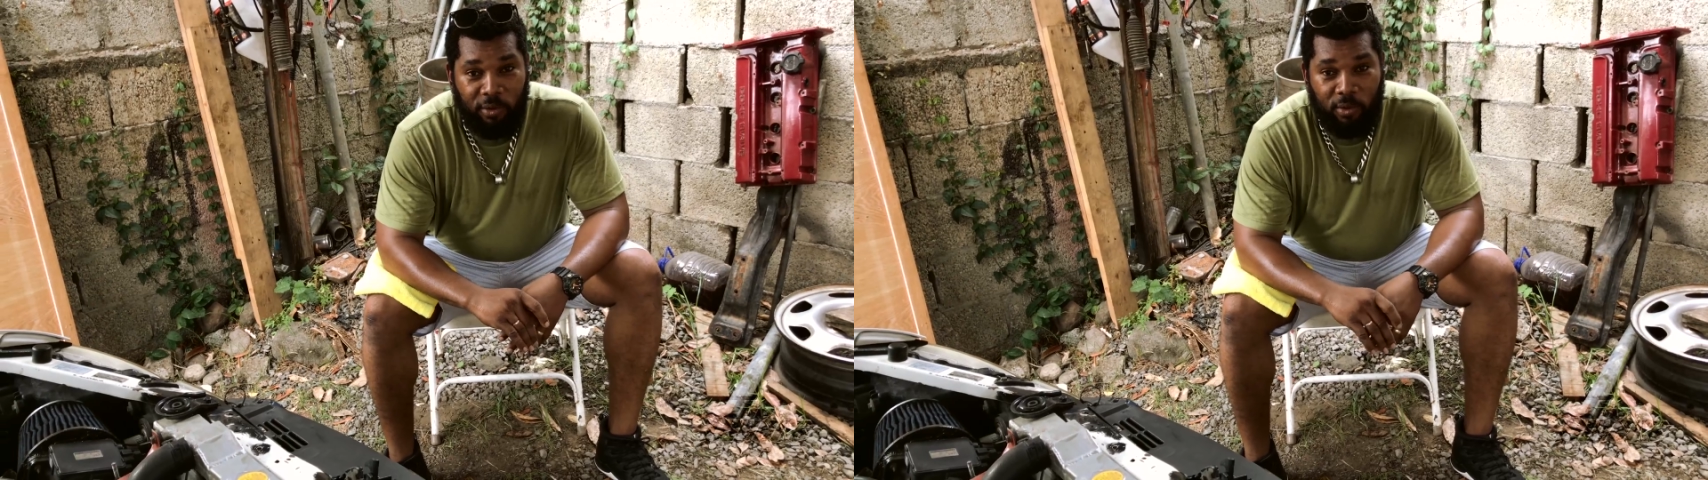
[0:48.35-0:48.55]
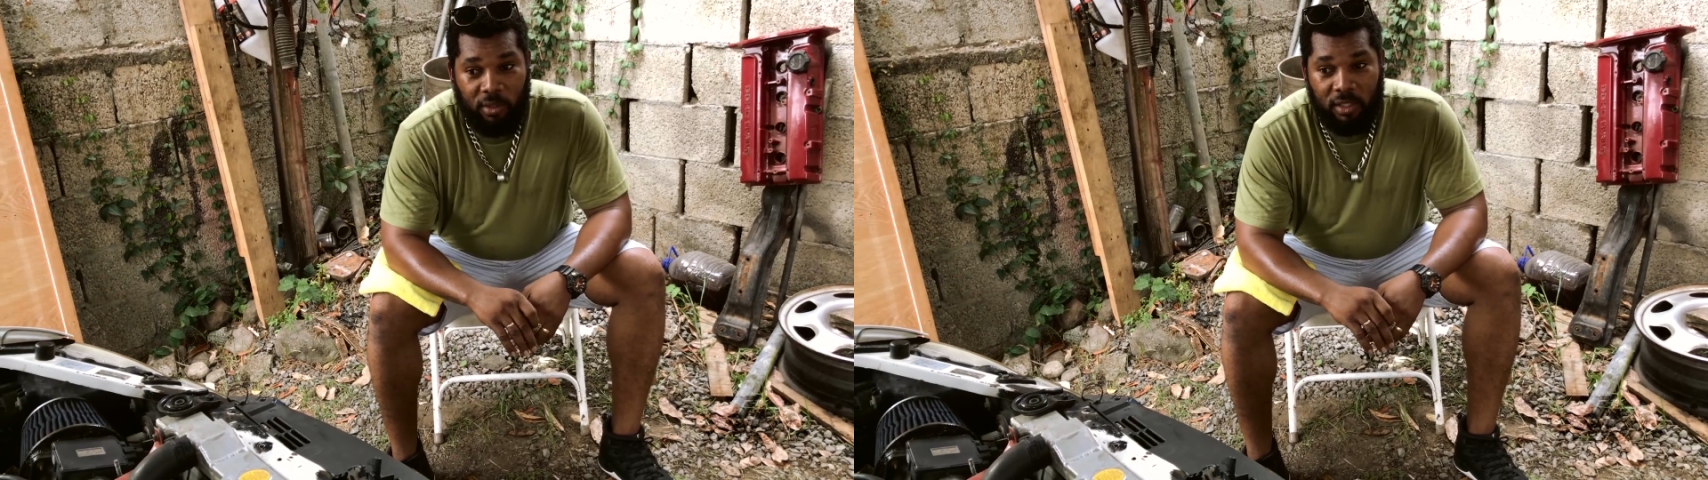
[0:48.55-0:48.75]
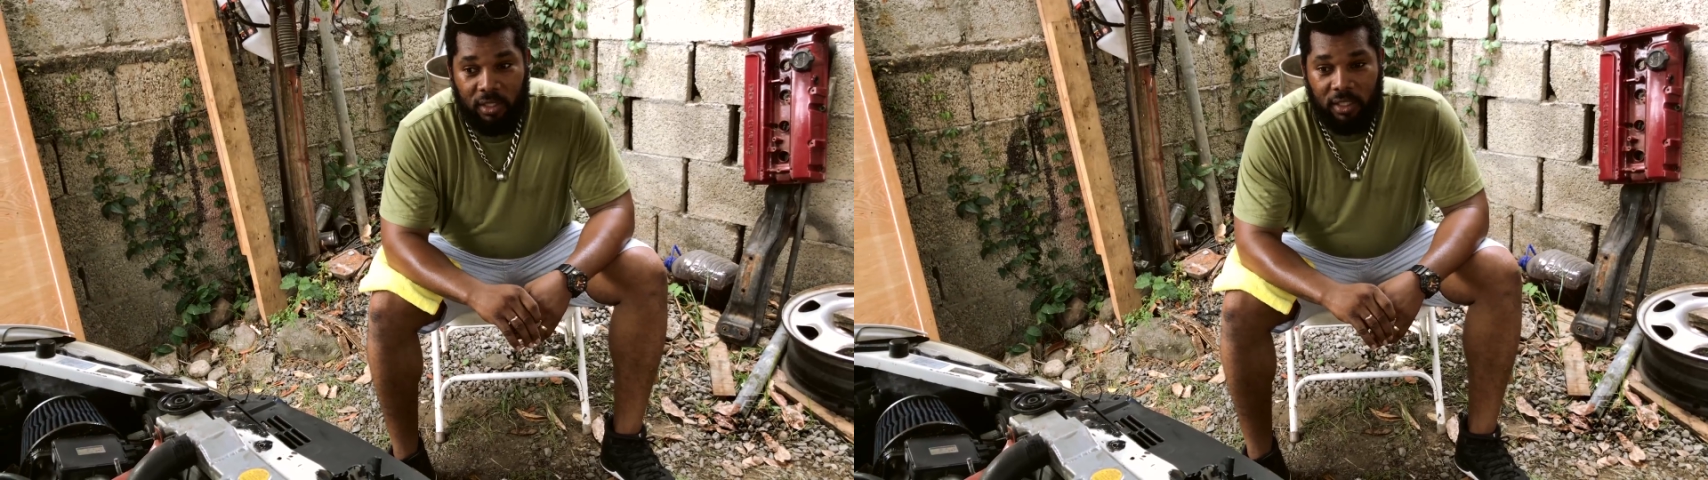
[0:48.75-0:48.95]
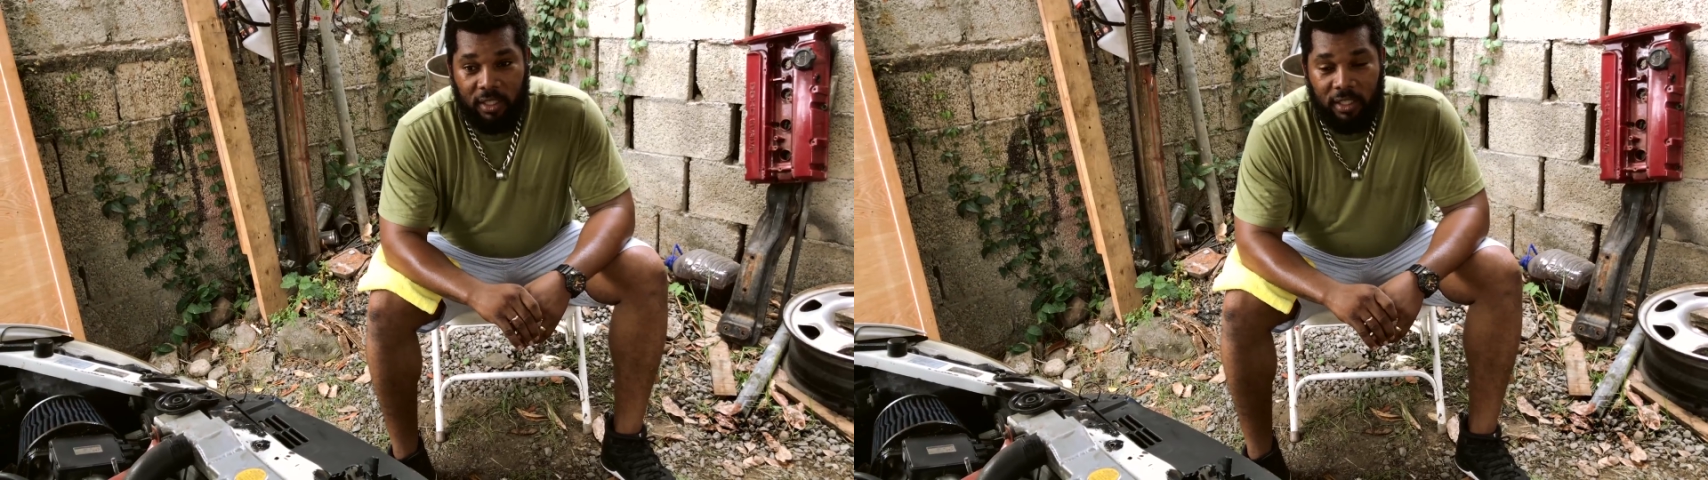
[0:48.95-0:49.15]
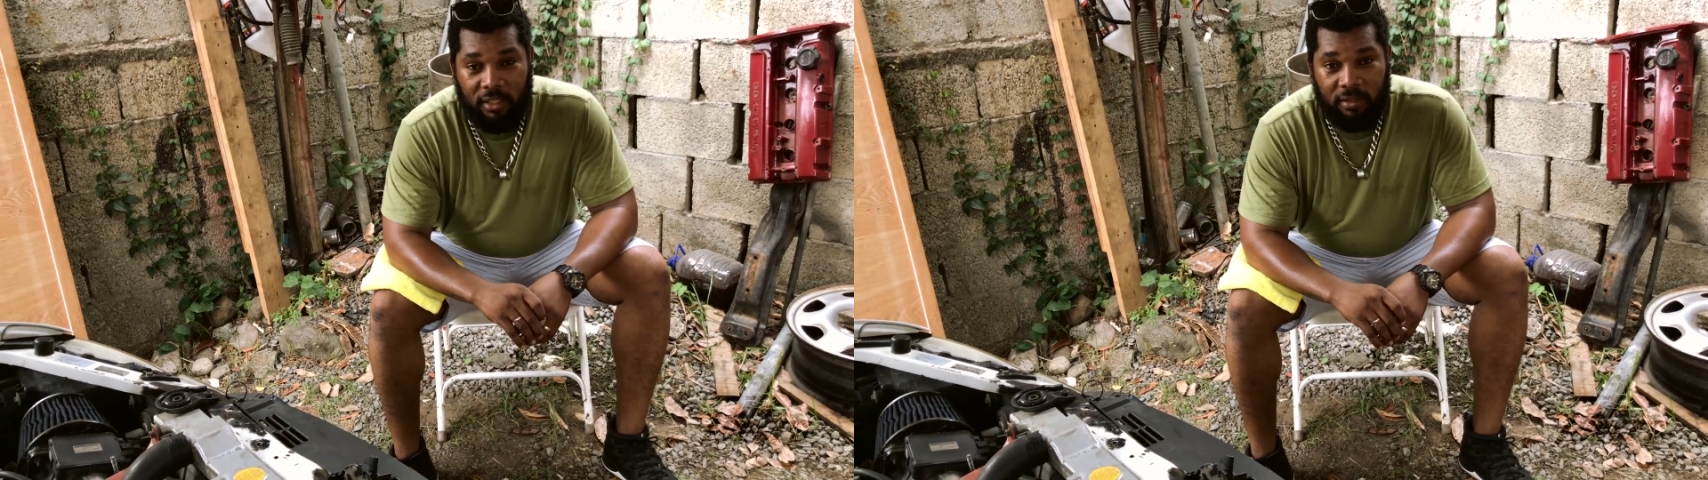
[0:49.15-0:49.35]
own
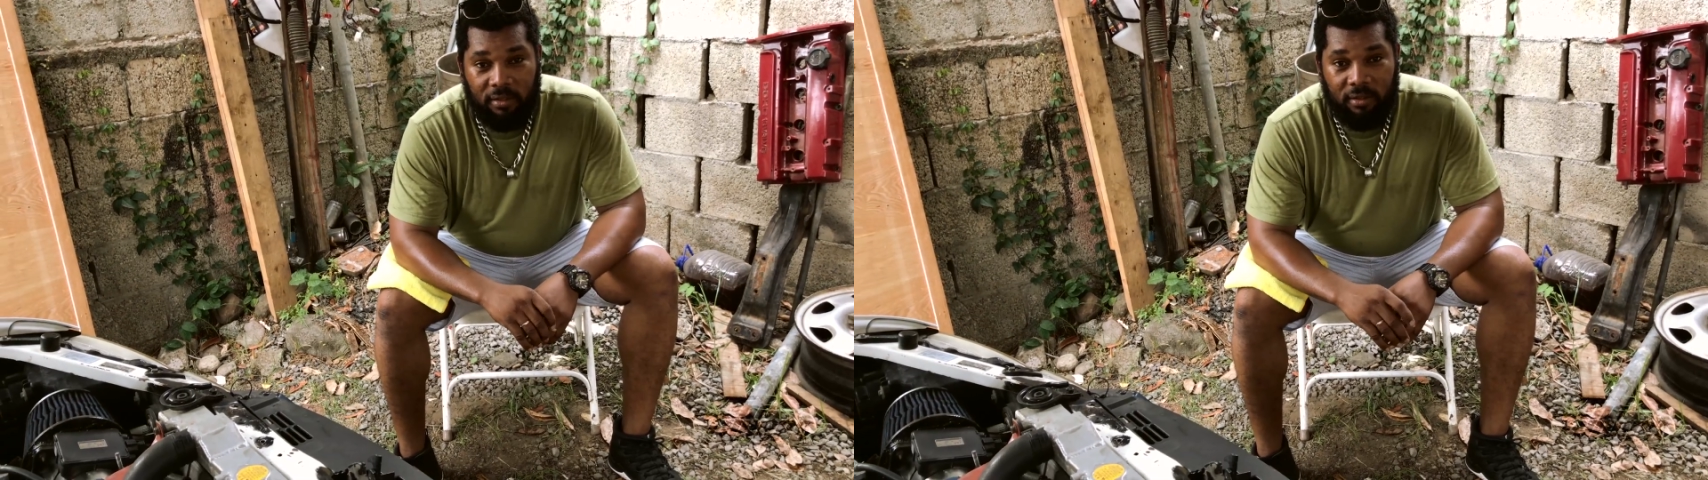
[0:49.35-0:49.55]
a